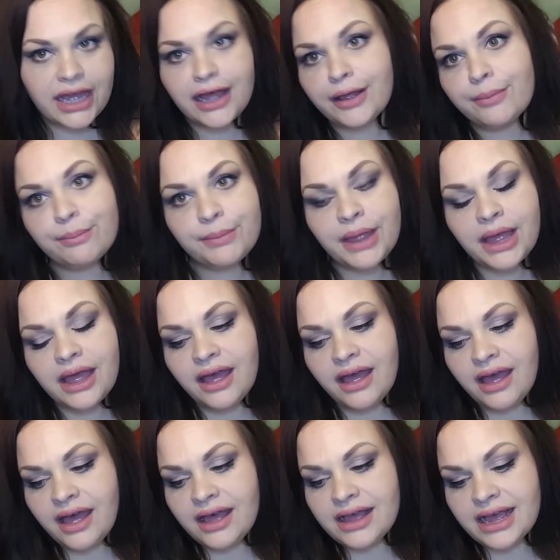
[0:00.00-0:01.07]
Um,
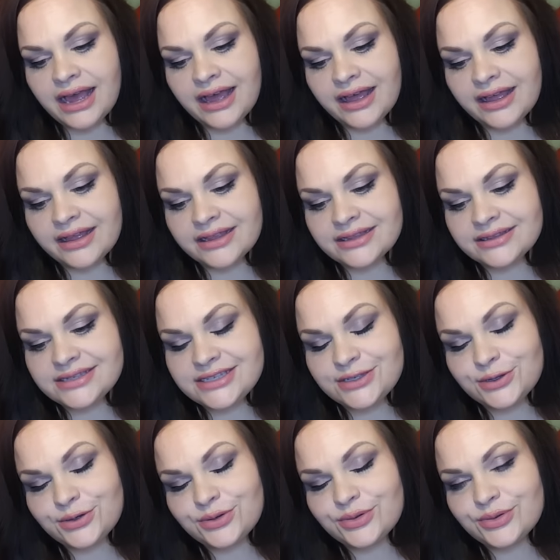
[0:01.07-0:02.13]
uh,
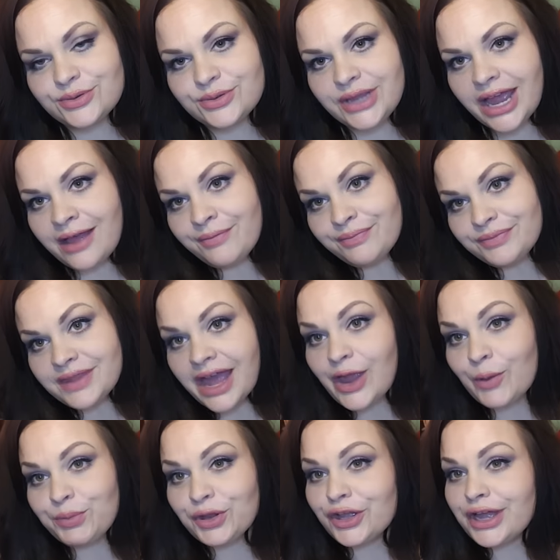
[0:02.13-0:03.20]
so yeah, I
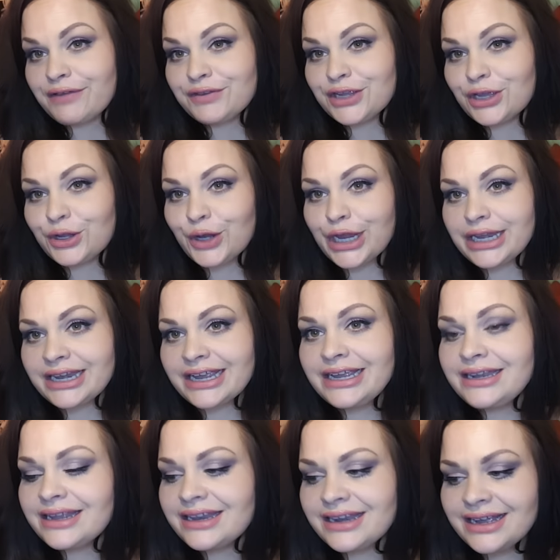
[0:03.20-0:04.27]
hope you're all having a great
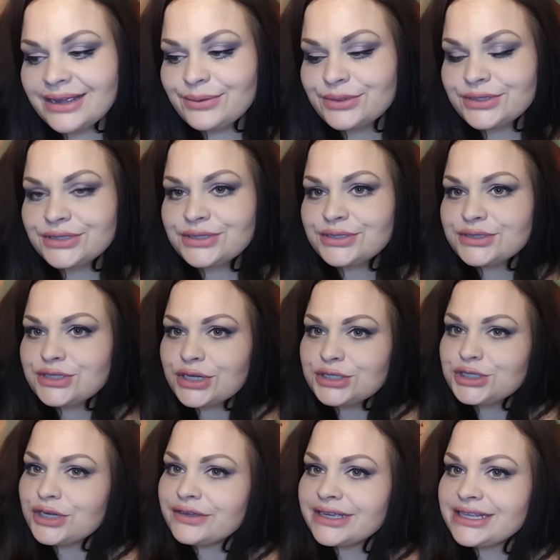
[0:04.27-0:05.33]
night and I will talk
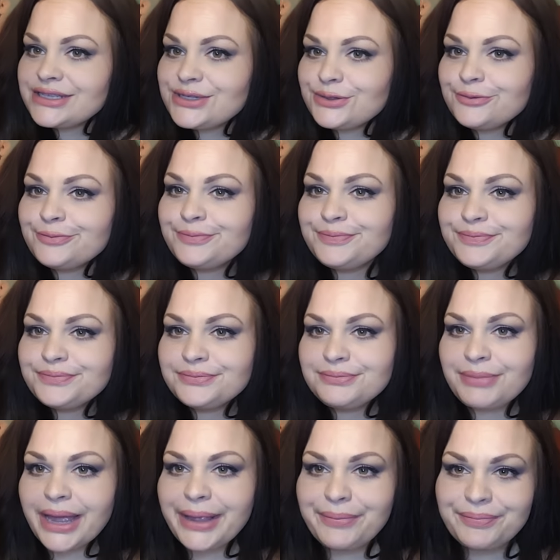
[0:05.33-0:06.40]
to you all again soon.
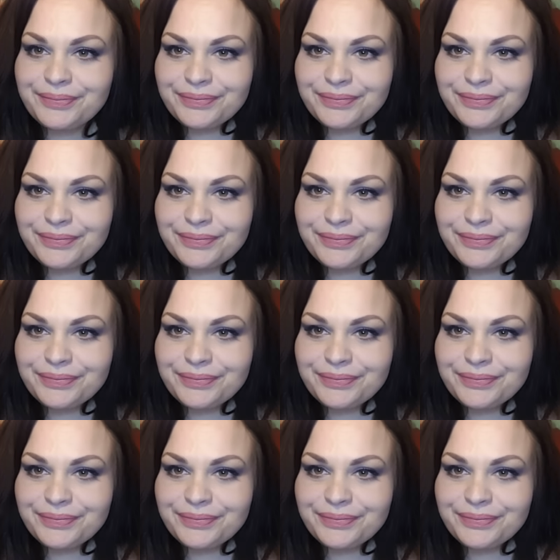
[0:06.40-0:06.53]
Bye.